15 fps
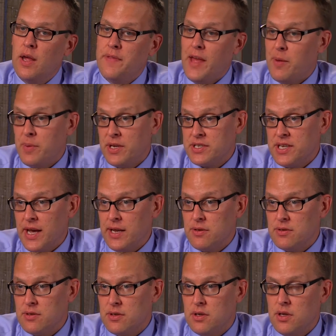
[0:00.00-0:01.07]
That being
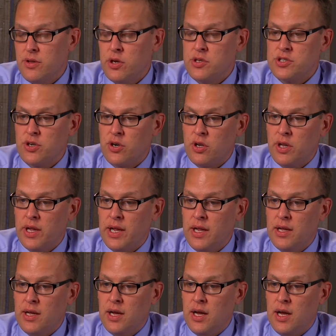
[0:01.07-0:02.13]
said, there's
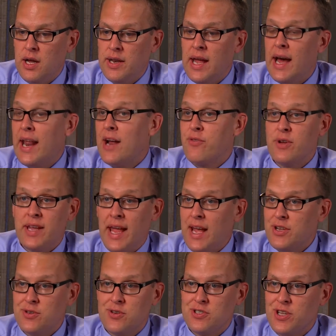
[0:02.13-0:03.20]
certainly, not every
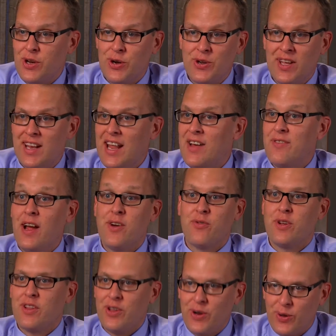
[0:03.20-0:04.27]
cancer center can have
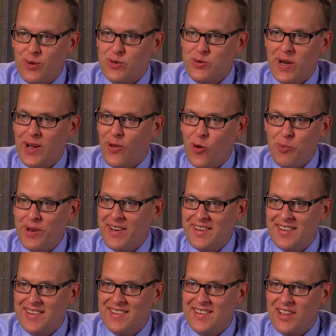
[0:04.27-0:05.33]
every clinical trial open.
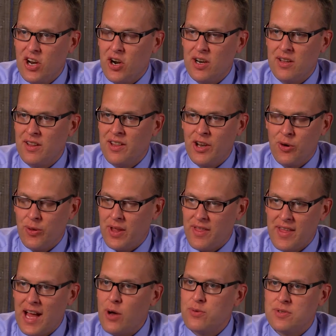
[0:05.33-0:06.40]
There are literally
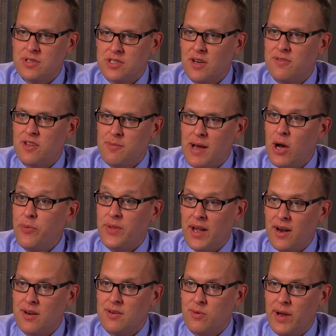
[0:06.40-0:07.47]
thousands of them out
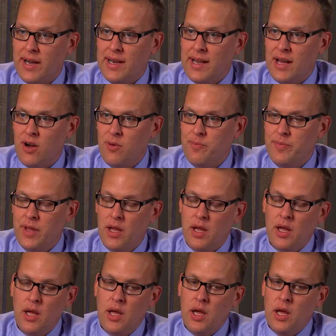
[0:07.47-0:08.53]
there right now.
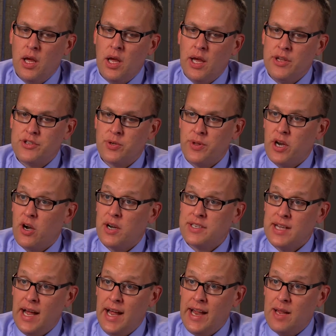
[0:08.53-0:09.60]
And so there are
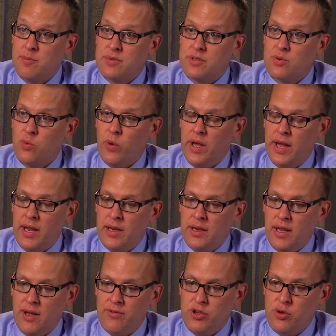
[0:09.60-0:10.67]
times when
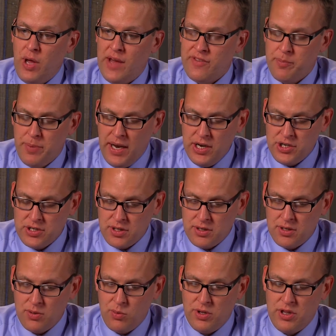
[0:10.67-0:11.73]
if you have a
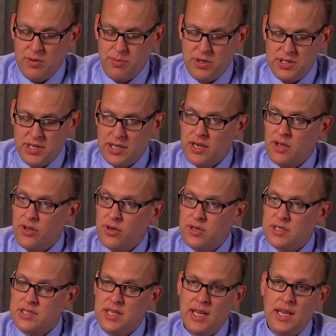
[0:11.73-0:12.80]
patient with a particular
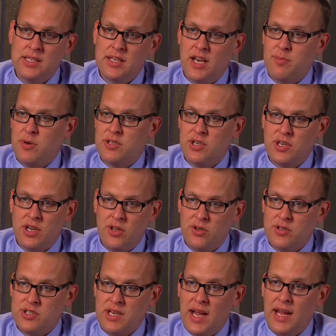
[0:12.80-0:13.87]
disease at a
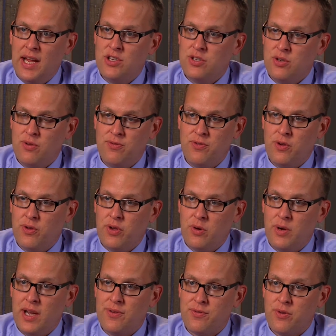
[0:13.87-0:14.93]
particular stage and you feel they're
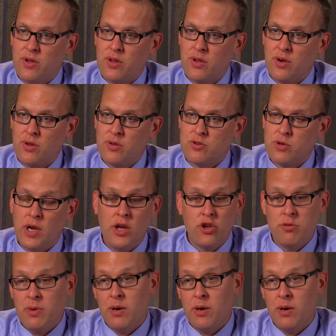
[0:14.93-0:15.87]
right for a clinical trial, you